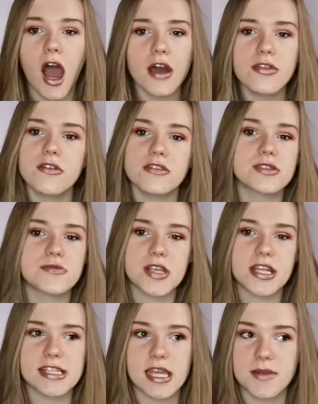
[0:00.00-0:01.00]
I thought this was
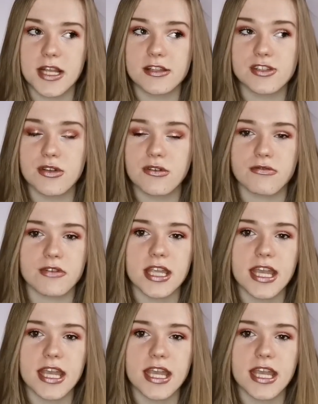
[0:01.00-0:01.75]
going to take me like 2-3